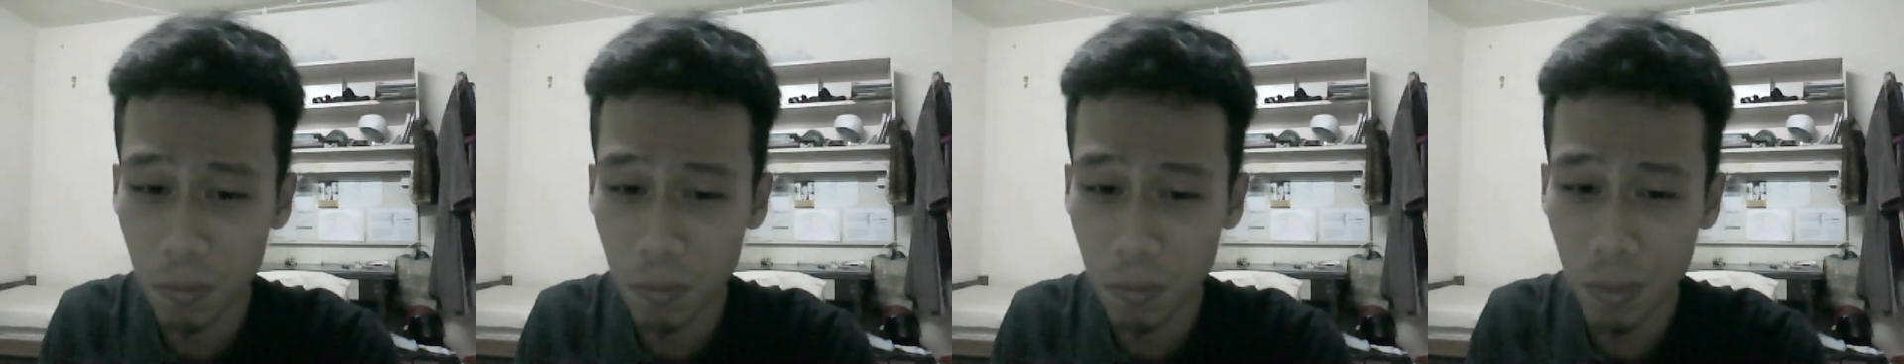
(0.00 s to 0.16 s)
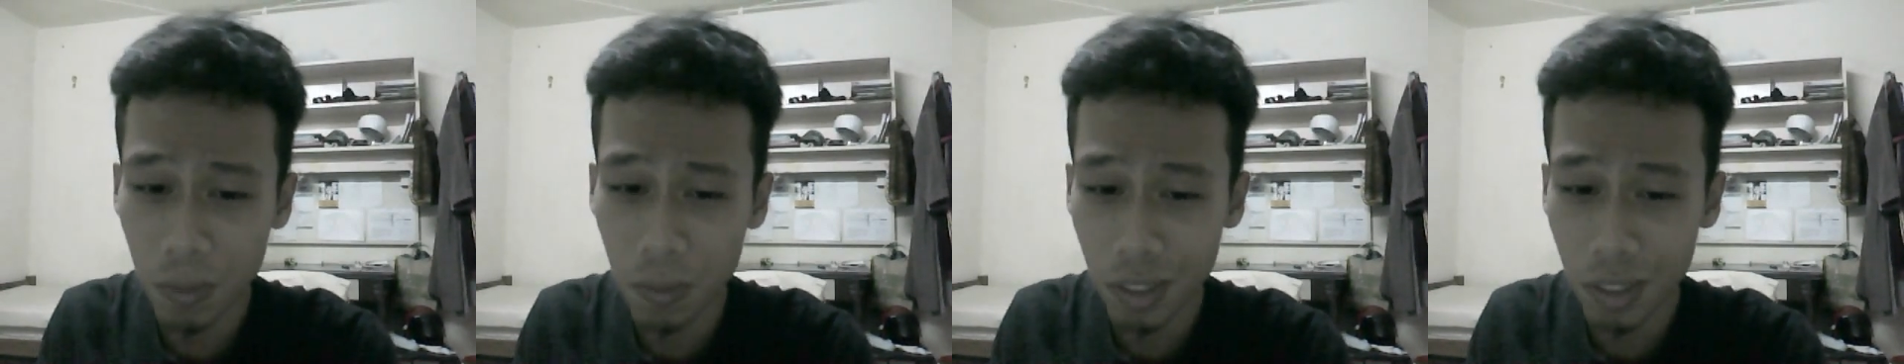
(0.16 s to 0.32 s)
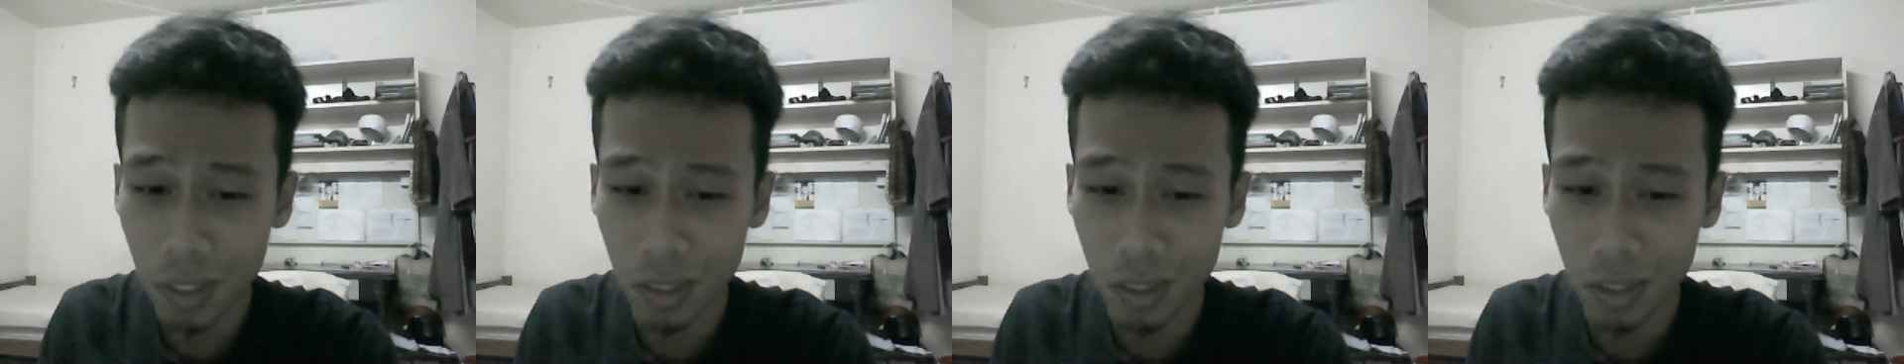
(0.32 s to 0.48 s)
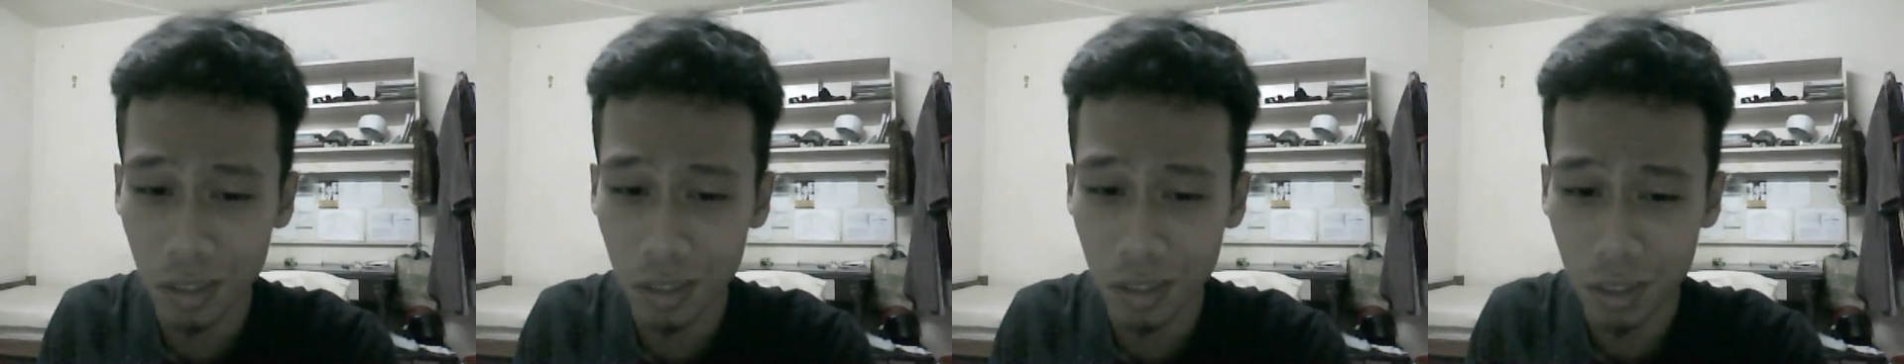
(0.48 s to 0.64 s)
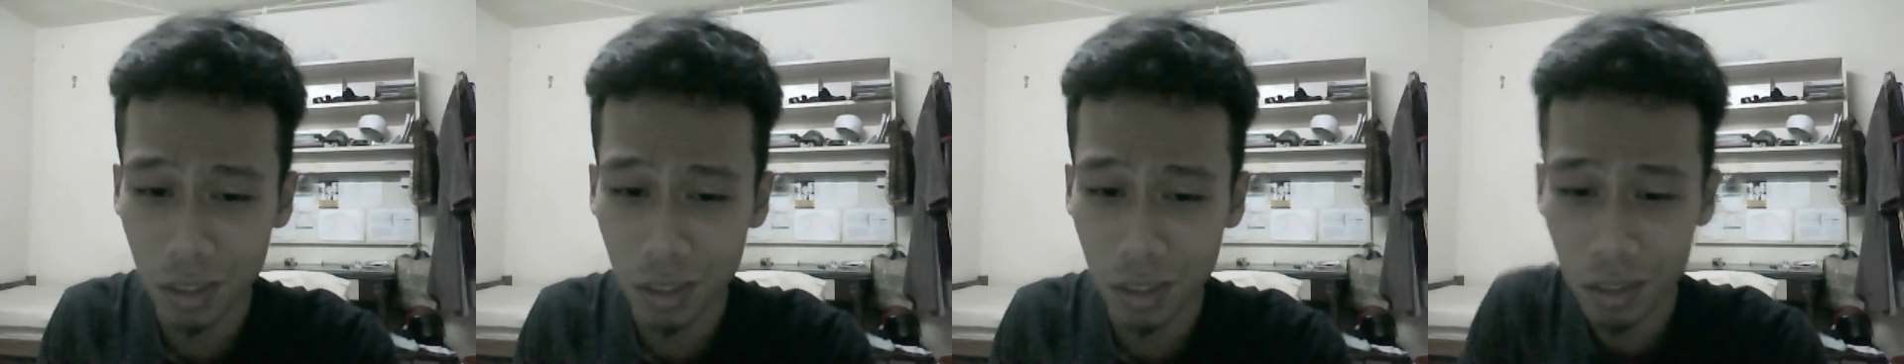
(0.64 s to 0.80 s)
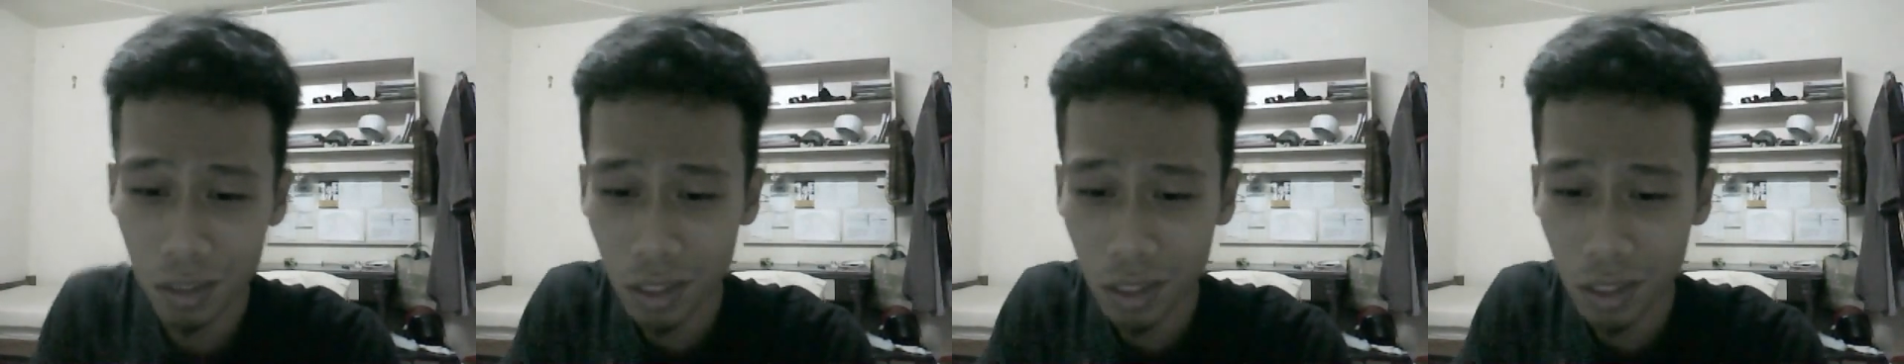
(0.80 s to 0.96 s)
but
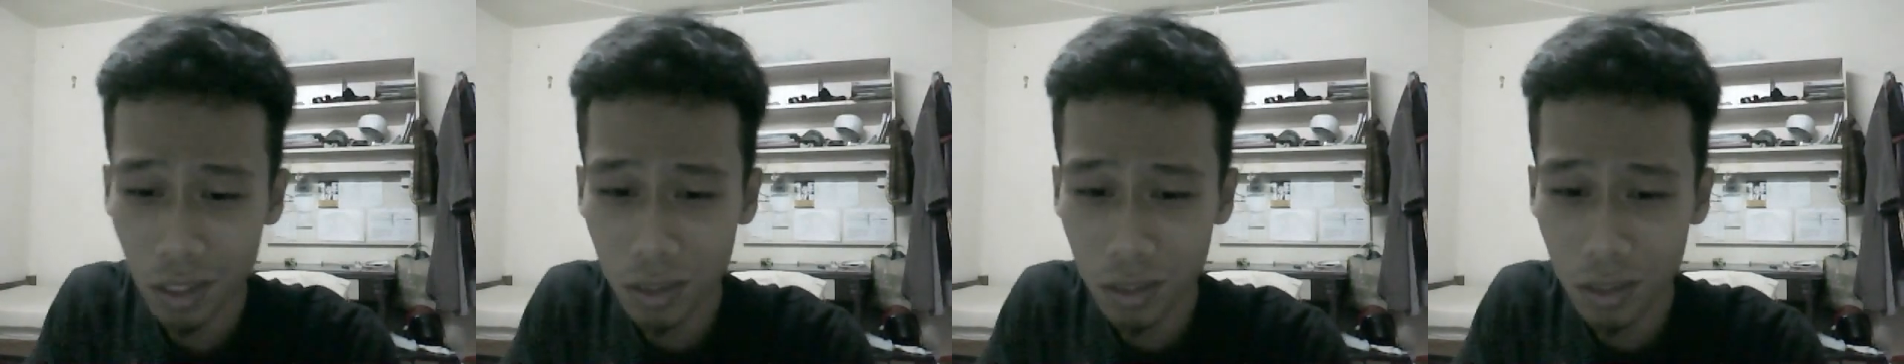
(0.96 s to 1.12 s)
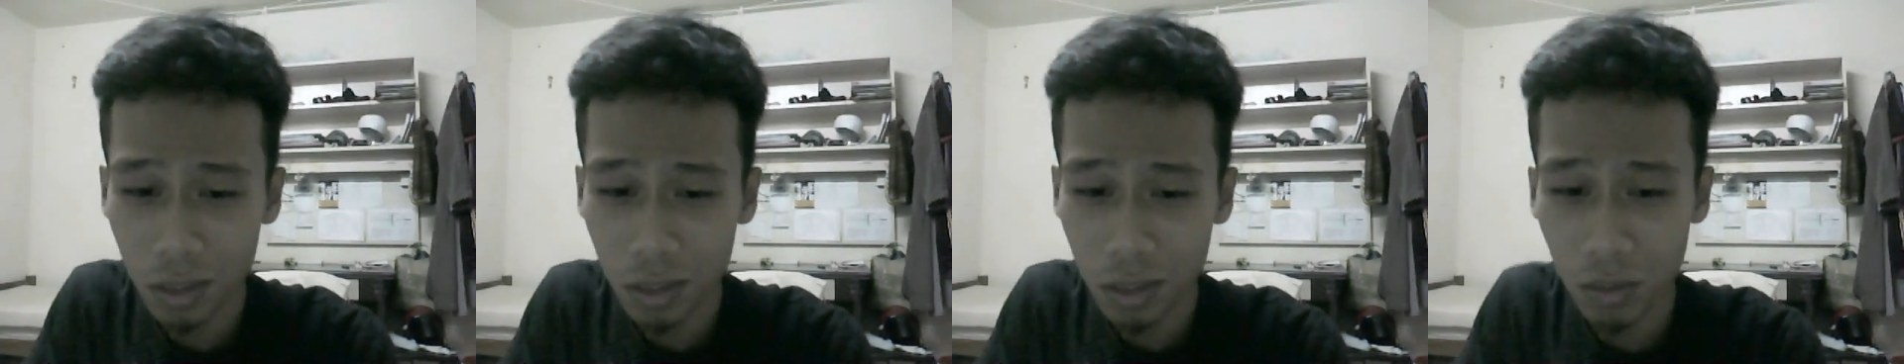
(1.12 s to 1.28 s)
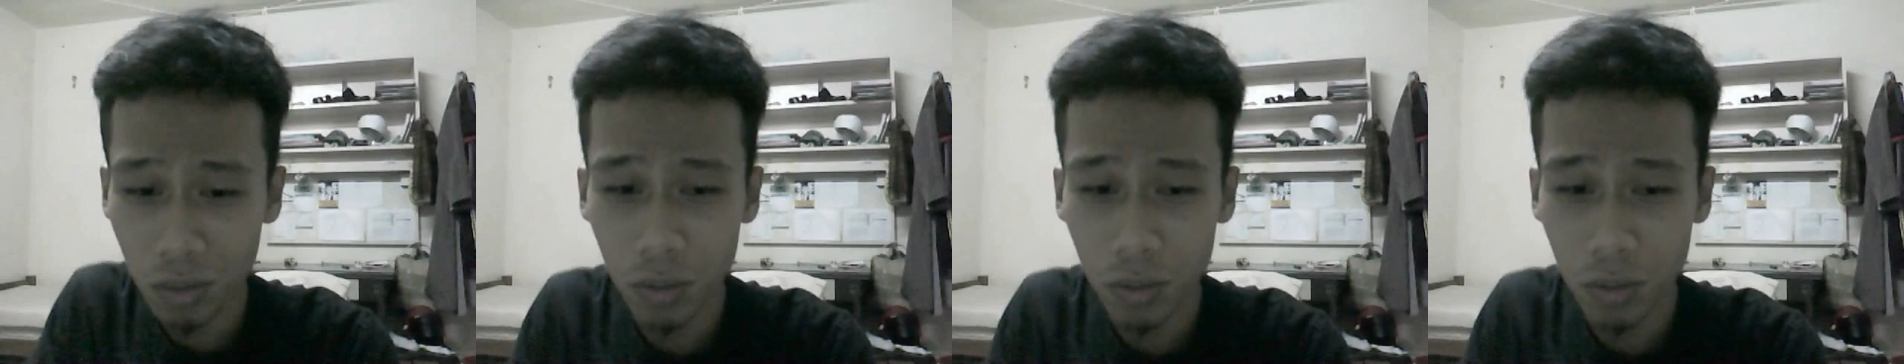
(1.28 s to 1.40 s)
the title